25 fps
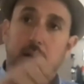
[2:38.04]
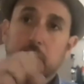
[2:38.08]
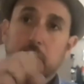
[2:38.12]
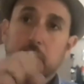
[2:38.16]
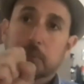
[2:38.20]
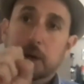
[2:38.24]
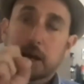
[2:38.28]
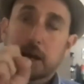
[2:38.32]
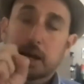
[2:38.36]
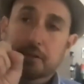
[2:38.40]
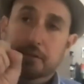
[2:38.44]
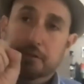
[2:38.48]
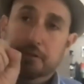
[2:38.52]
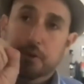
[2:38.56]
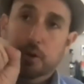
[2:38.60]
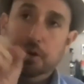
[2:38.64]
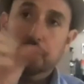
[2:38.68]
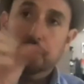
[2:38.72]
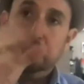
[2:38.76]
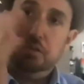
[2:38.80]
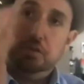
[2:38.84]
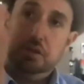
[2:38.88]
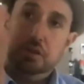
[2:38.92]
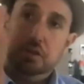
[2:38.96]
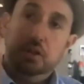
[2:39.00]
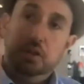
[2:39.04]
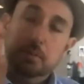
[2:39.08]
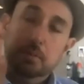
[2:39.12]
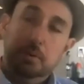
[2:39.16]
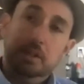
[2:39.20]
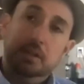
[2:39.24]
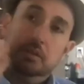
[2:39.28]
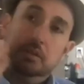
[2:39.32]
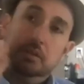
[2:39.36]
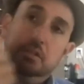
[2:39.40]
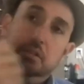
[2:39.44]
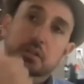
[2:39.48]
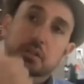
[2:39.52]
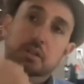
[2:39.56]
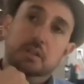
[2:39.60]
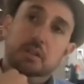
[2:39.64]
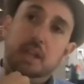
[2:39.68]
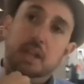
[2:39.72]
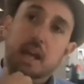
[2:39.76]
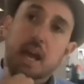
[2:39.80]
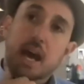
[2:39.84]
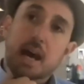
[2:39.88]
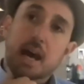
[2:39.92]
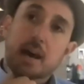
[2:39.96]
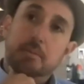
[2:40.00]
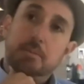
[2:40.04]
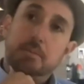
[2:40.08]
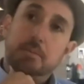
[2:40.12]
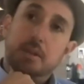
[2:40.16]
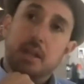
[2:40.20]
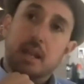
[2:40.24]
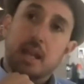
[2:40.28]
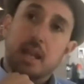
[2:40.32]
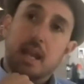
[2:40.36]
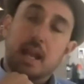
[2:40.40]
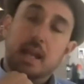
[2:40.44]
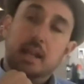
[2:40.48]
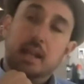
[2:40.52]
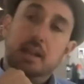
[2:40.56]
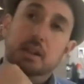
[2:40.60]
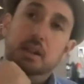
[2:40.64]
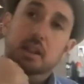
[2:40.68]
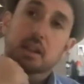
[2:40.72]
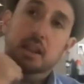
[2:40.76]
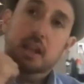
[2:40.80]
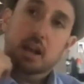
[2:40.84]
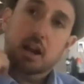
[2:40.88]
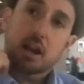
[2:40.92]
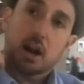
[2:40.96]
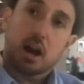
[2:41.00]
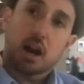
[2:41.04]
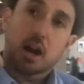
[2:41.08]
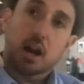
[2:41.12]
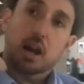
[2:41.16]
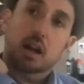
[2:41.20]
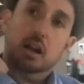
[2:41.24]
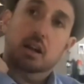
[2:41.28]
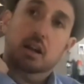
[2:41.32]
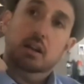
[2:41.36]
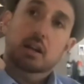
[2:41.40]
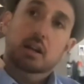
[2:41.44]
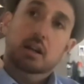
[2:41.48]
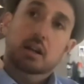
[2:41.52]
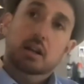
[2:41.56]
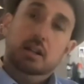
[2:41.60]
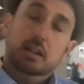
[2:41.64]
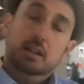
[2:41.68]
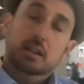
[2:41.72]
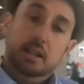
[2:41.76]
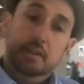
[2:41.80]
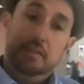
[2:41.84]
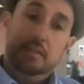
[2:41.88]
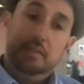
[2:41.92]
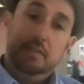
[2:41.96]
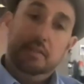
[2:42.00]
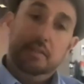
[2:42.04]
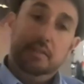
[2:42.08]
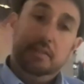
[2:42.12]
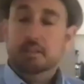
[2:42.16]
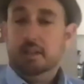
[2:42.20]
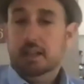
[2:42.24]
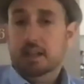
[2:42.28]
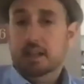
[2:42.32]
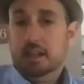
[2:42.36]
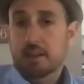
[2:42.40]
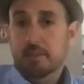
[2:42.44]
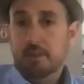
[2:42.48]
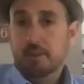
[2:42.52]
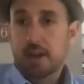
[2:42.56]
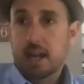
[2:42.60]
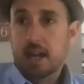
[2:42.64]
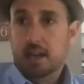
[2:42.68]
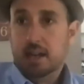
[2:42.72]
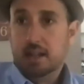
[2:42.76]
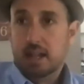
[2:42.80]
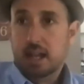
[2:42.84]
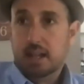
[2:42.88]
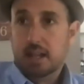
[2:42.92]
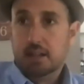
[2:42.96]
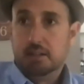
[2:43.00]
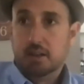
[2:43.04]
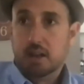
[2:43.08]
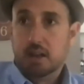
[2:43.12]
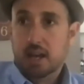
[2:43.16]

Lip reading: but it forces humans to adapt, and there are dividends that come out of that.